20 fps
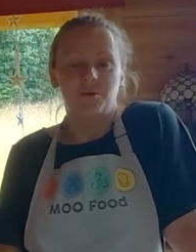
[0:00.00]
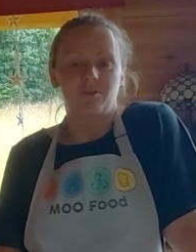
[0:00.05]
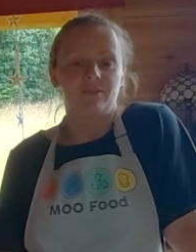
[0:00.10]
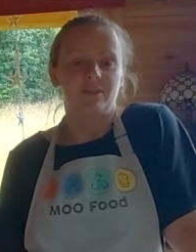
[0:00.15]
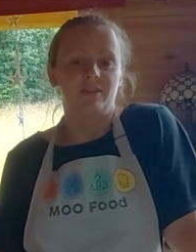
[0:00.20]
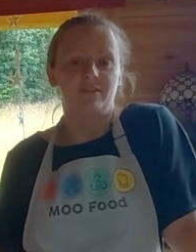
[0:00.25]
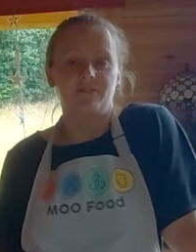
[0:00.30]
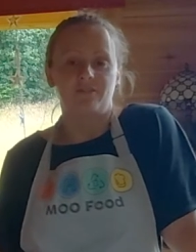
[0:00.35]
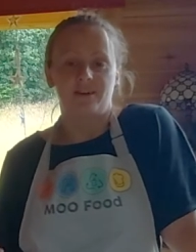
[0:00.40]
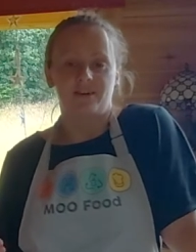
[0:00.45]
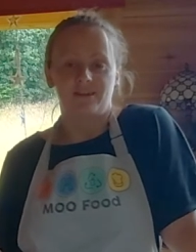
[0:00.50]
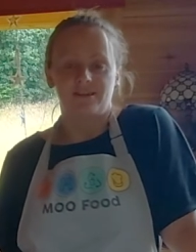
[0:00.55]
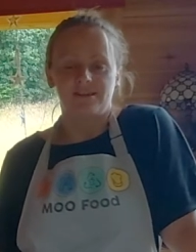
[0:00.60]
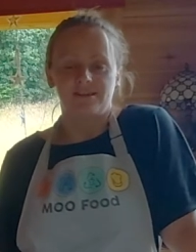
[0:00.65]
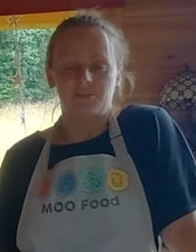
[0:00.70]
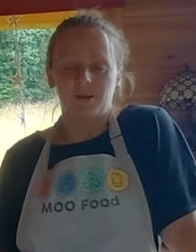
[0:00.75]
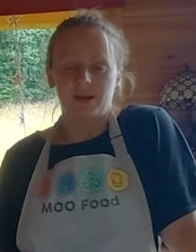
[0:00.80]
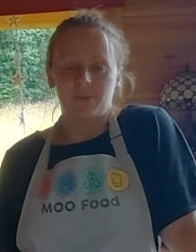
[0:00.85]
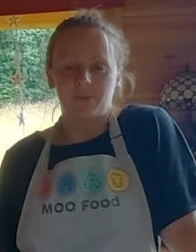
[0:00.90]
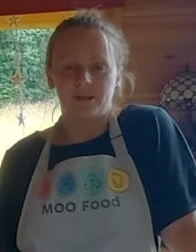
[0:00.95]
a really fun
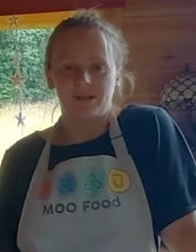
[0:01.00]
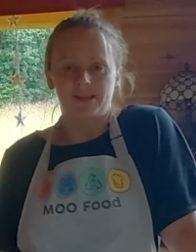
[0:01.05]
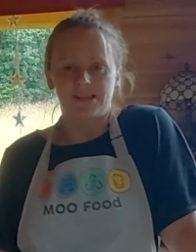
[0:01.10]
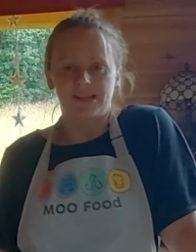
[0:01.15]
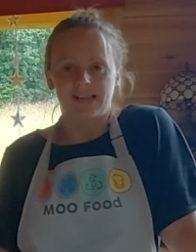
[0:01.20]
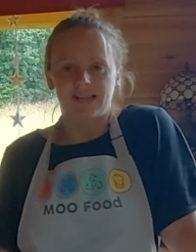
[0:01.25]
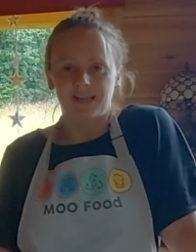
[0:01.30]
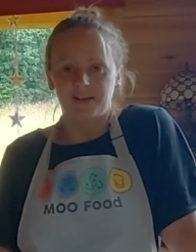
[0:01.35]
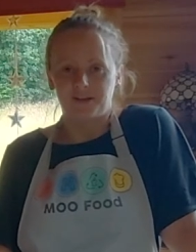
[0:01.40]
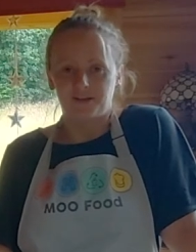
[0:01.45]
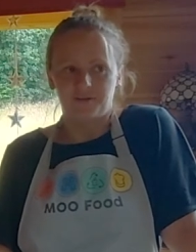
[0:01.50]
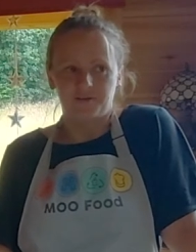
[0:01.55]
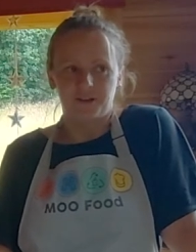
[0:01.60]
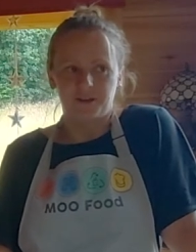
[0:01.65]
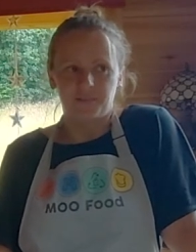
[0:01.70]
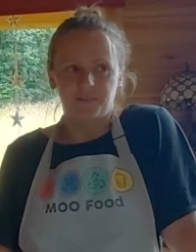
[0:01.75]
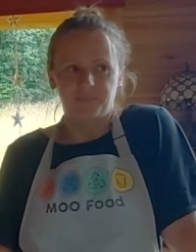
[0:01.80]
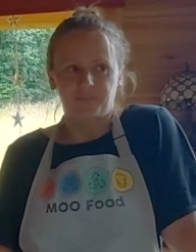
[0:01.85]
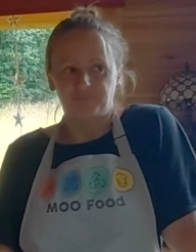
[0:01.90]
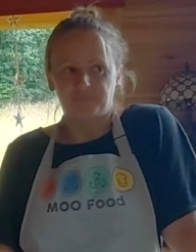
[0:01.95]
experiment to kind of
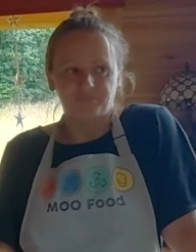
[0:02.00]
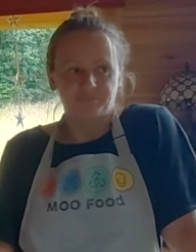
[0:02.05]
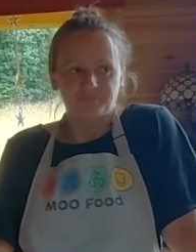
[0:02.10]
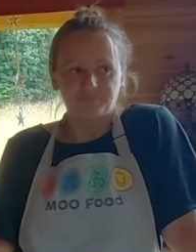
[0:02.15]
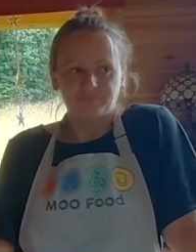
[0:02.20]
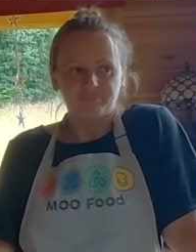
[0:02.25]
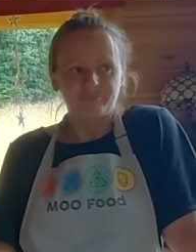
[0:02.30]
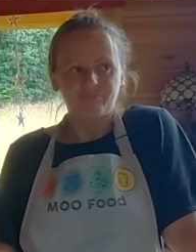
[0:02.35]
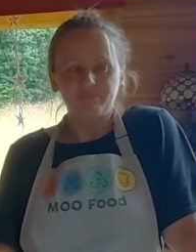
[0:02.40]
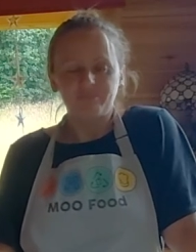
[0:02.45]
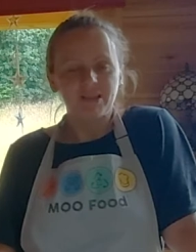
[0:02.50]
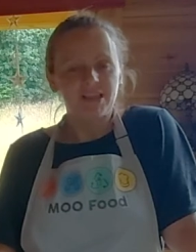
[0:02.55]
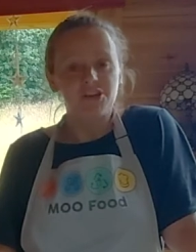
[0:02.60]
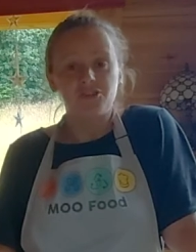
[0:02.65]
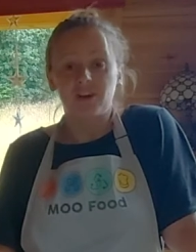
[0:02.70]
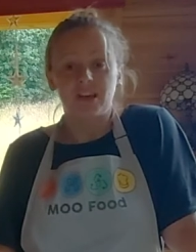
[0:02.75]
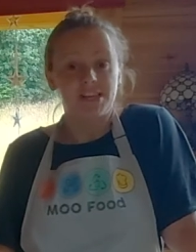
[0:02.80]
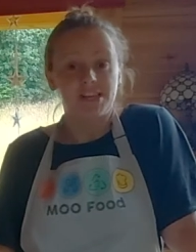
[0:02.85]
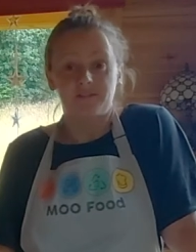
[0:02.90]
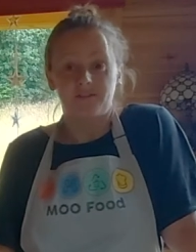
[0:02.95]

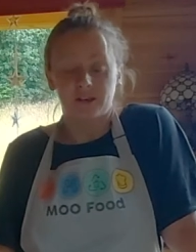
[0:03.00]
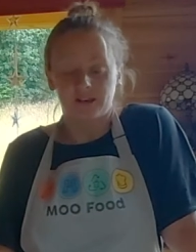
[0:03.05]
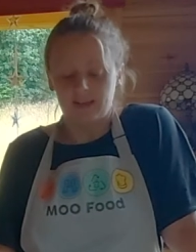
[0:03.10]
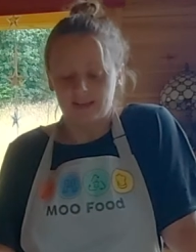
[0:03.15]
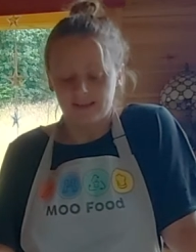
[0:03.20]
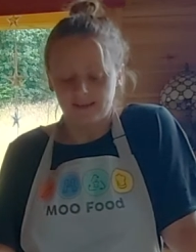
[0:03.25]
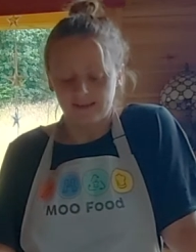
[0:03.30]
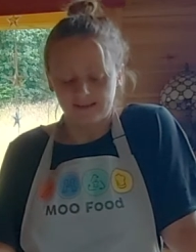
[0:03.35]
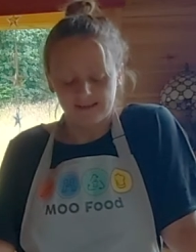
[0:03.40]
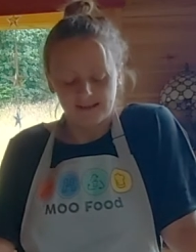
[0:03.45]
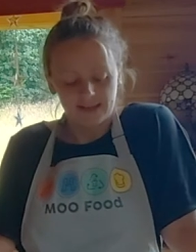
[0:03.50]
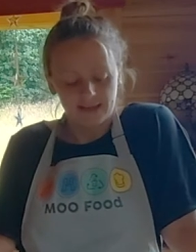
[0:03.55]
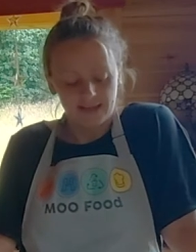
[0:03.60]
try different kinds.